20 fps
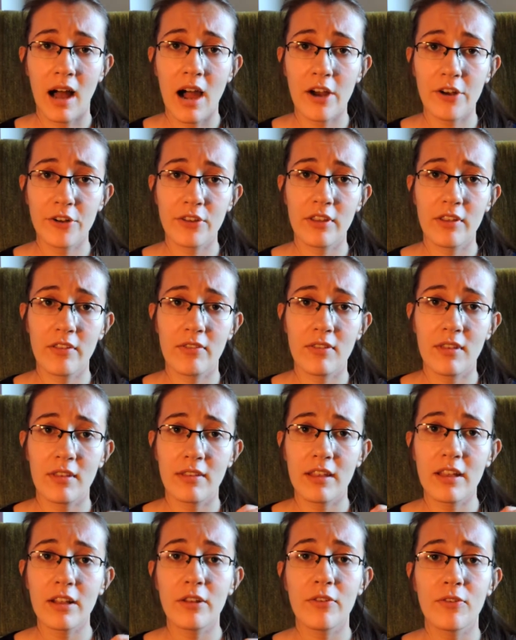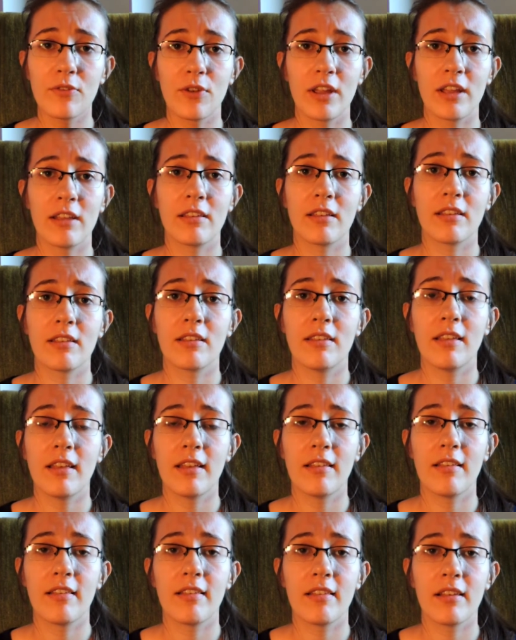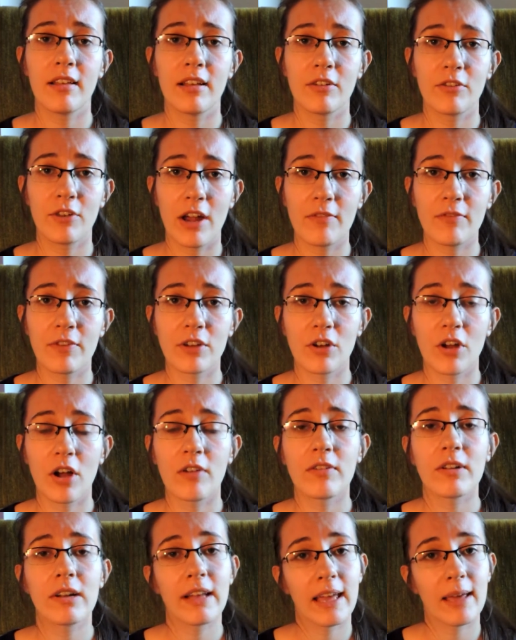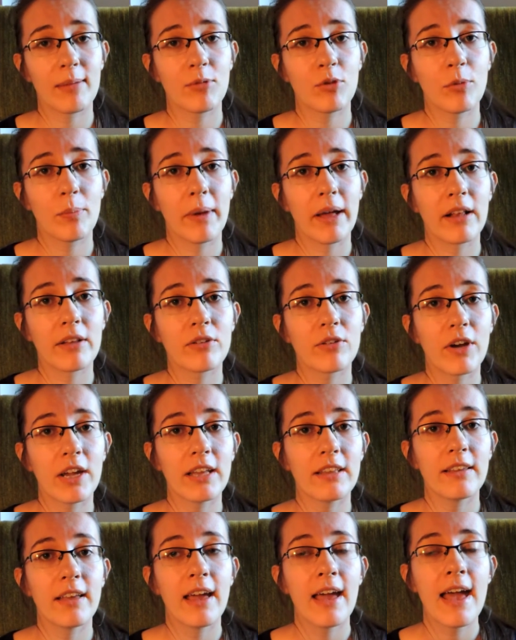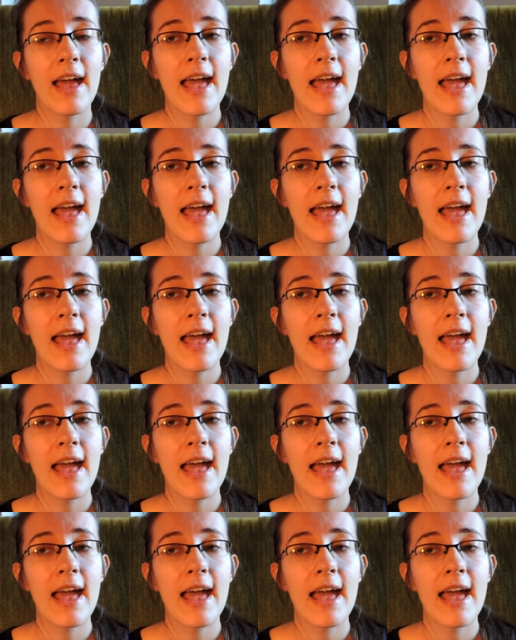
artist that illustrated this graphic novel came to Belgrade,